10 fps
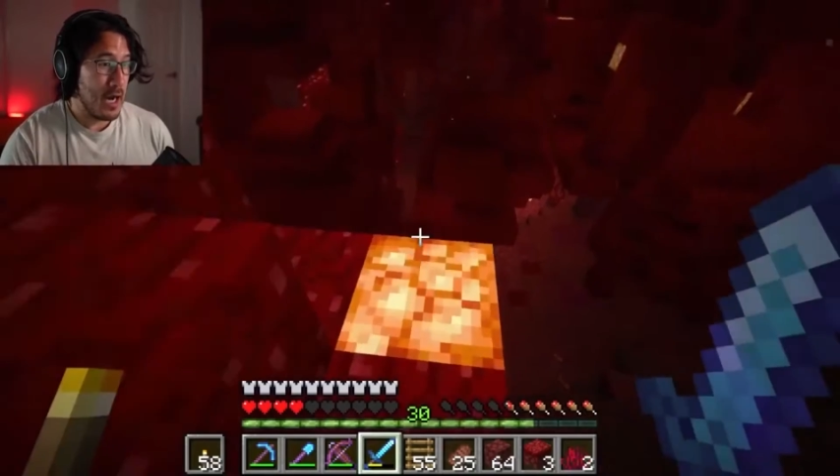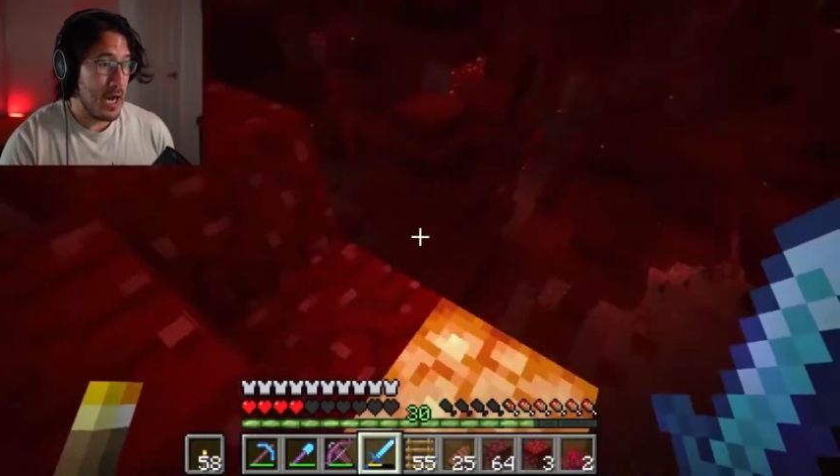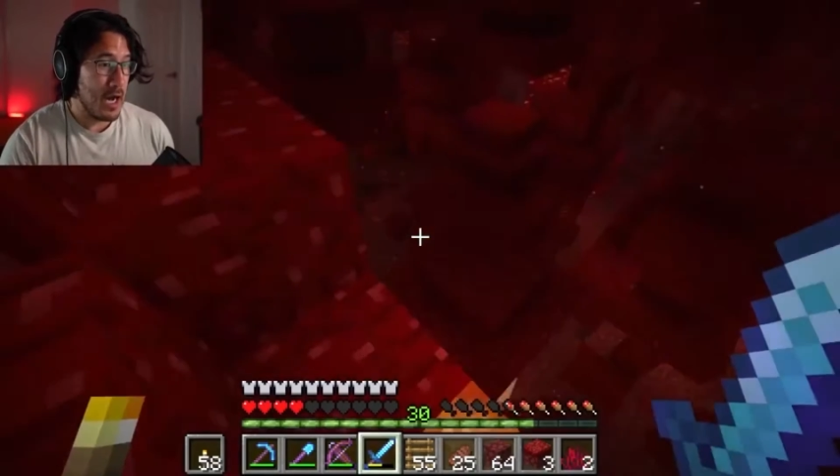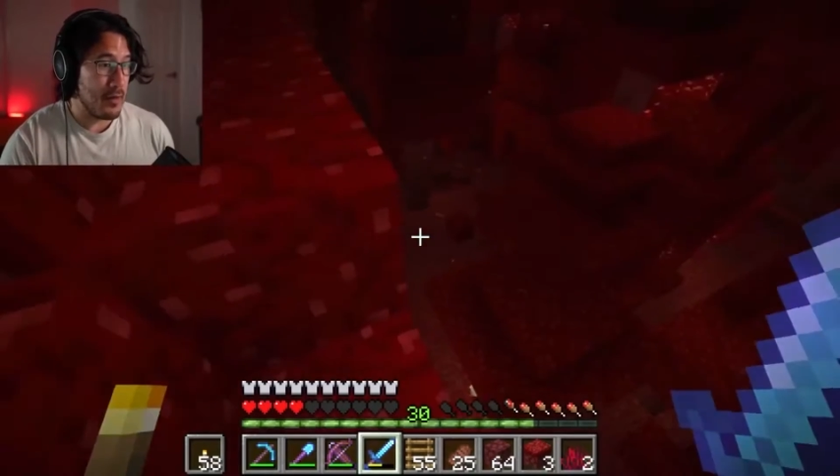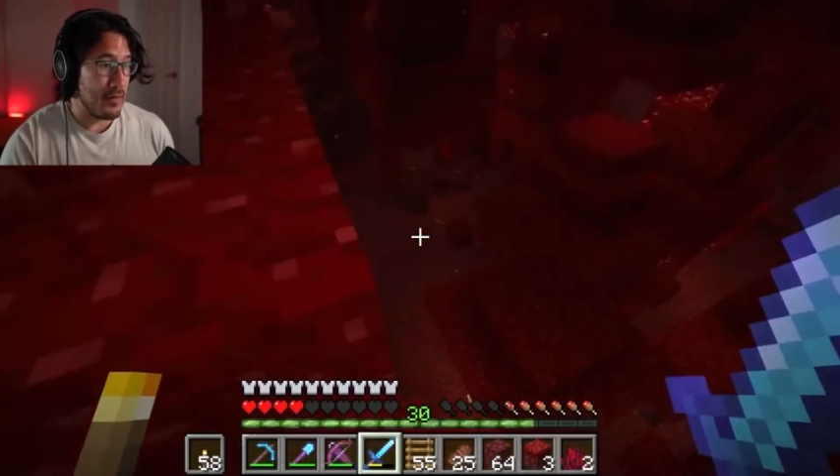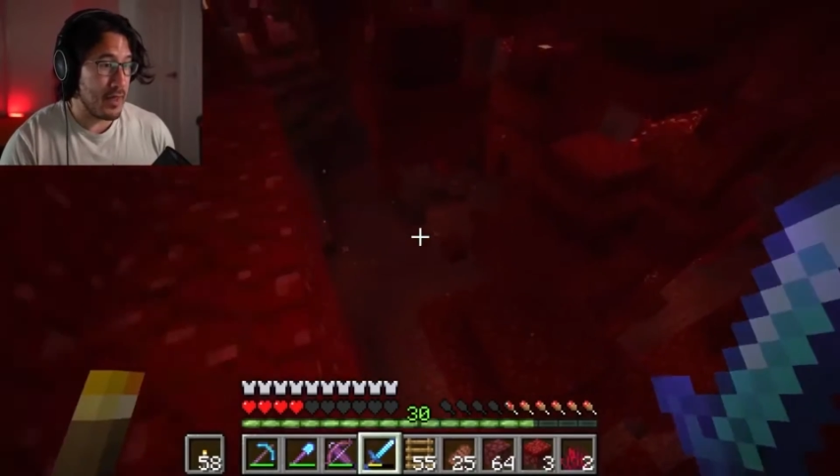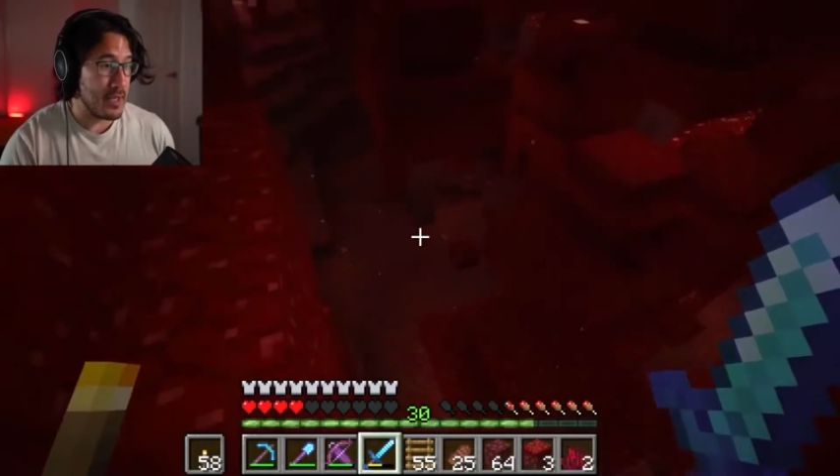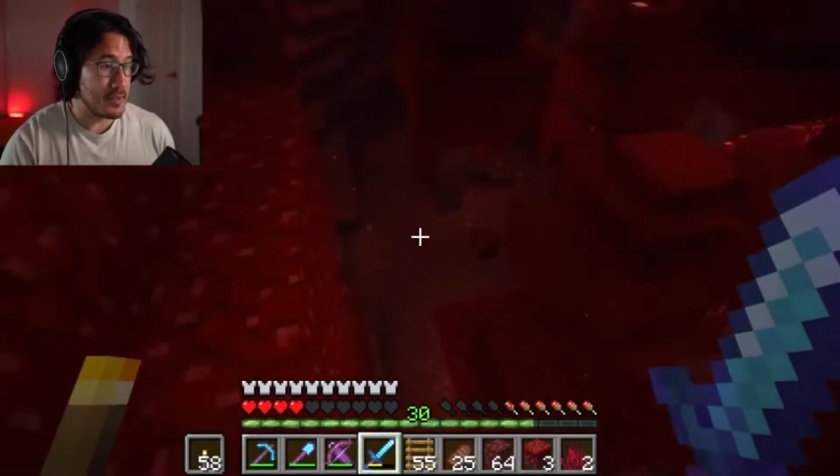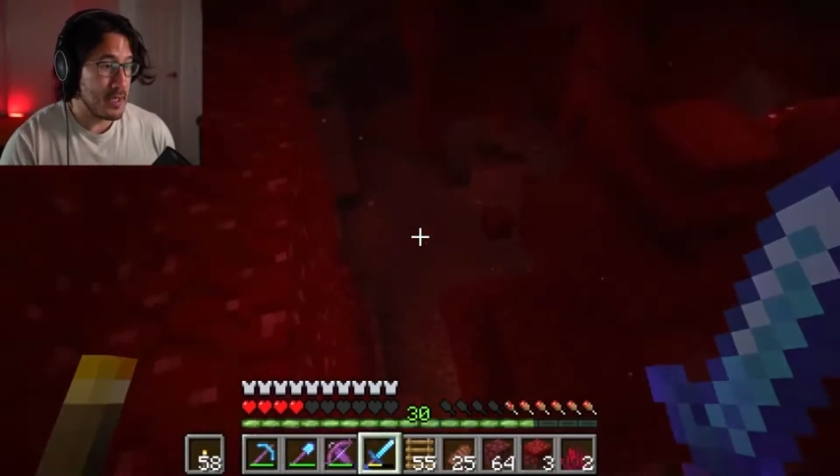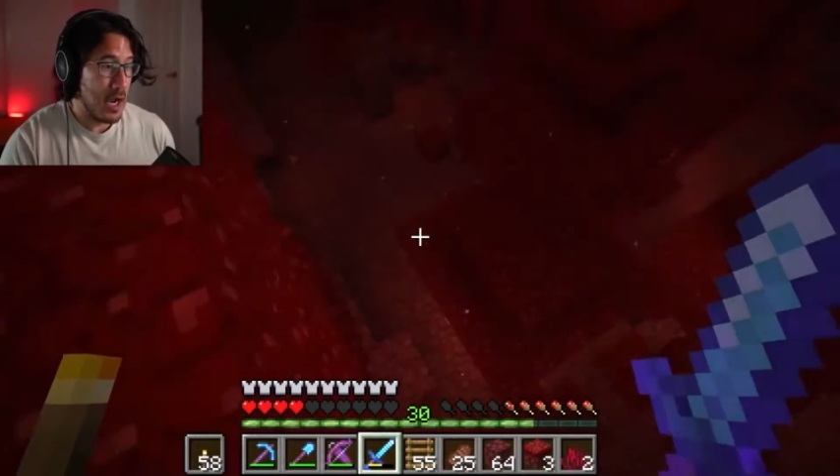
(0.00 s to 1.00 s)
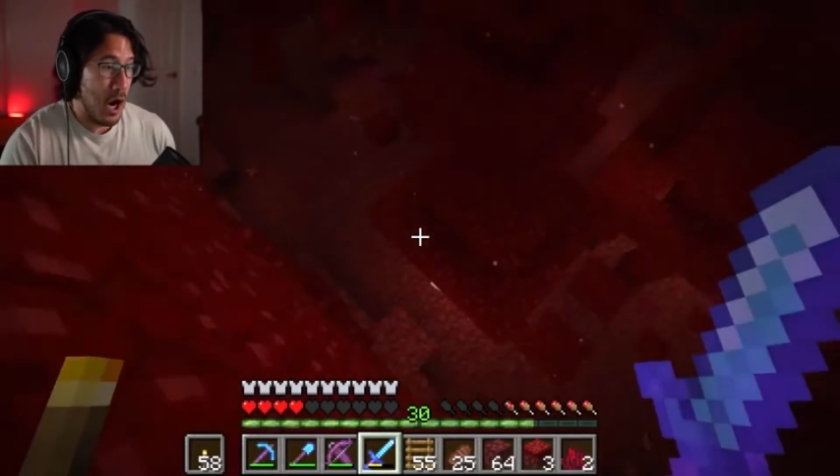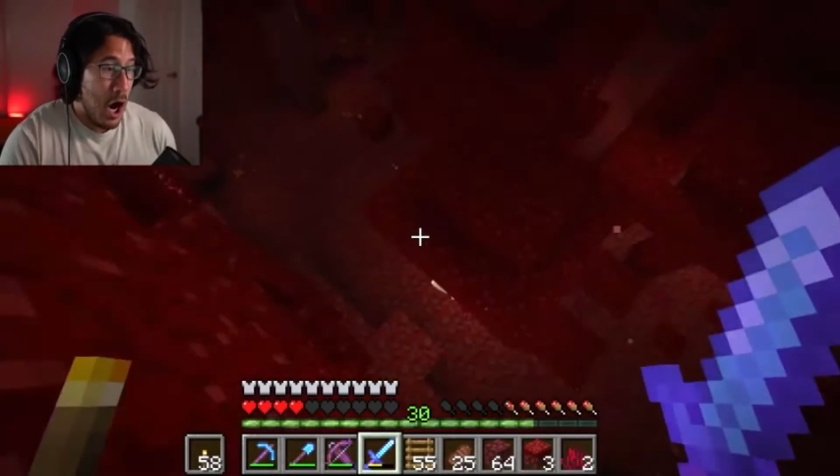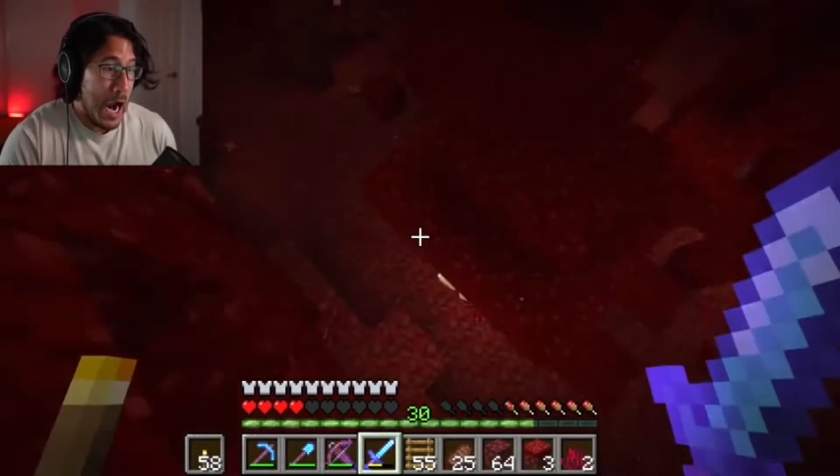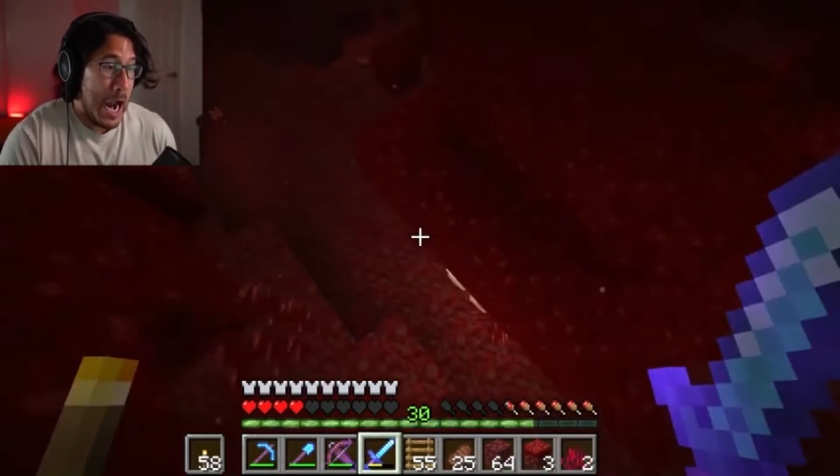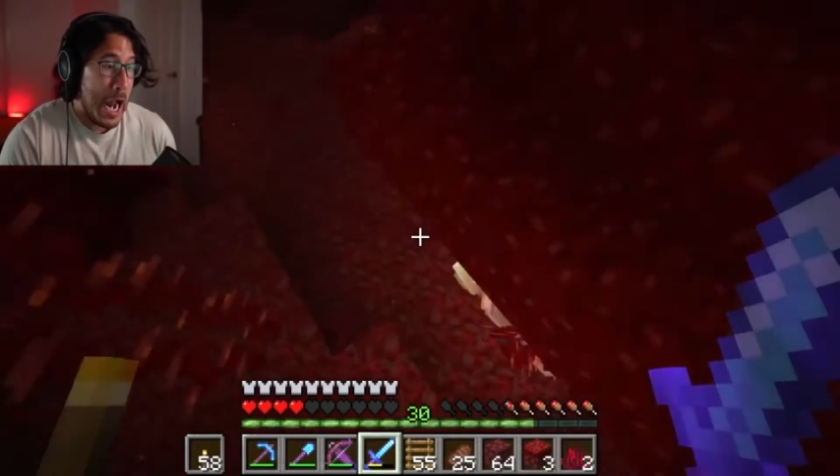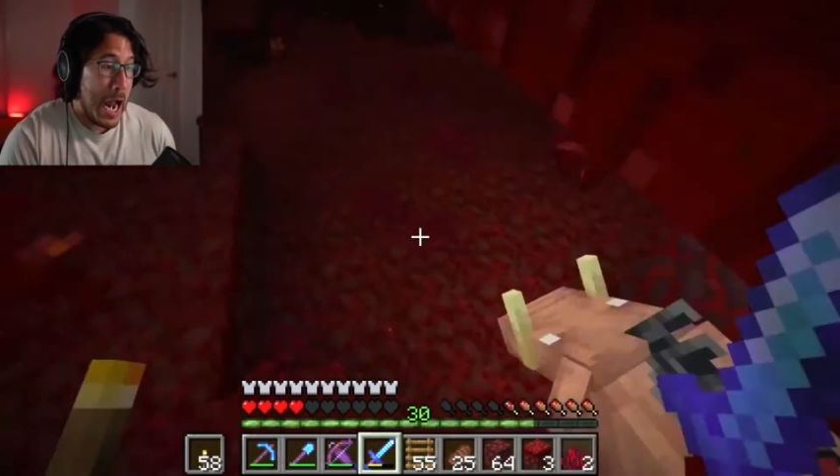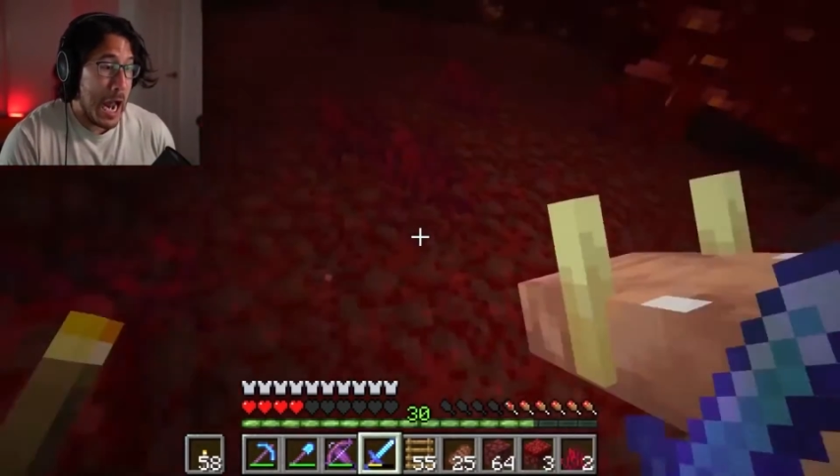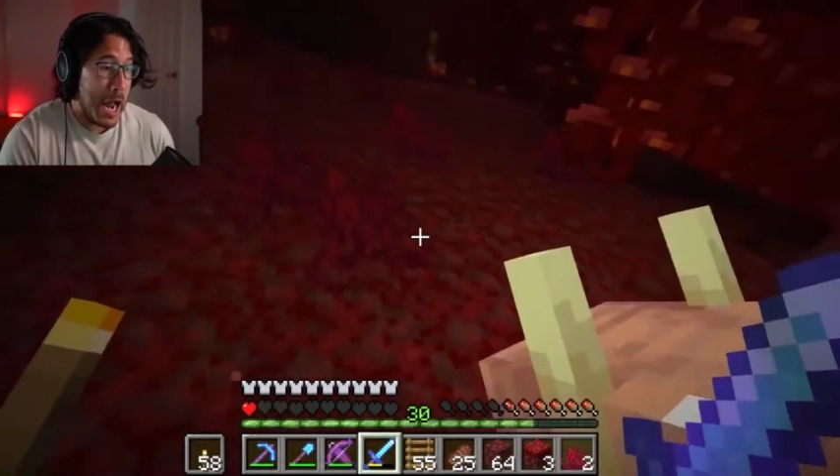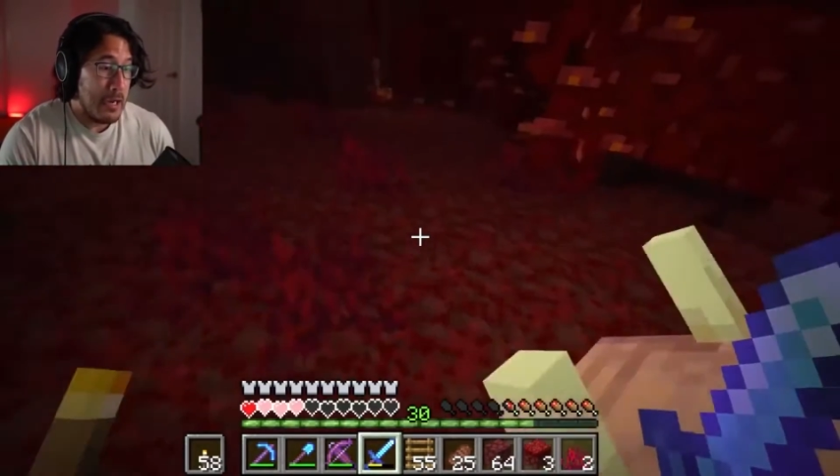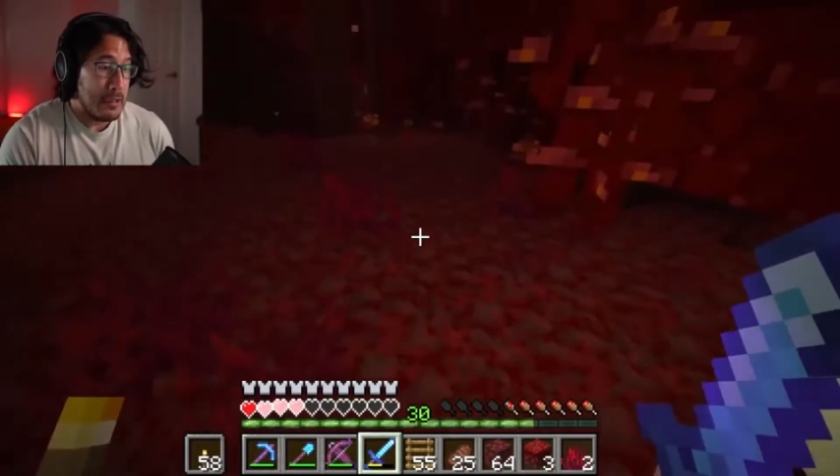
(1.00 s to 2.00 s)
Uh, the thing is- uh,
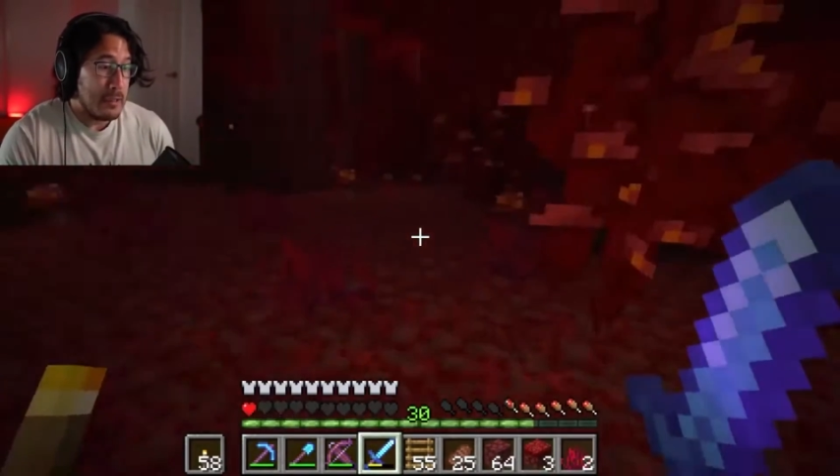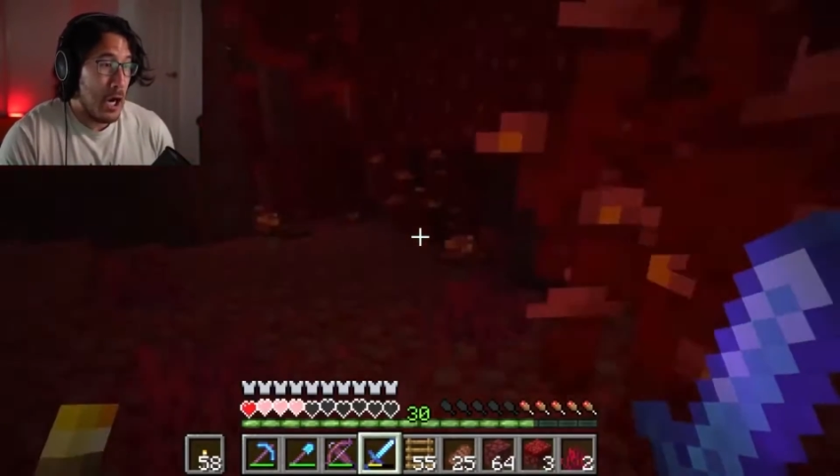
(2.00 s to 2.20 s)
ah!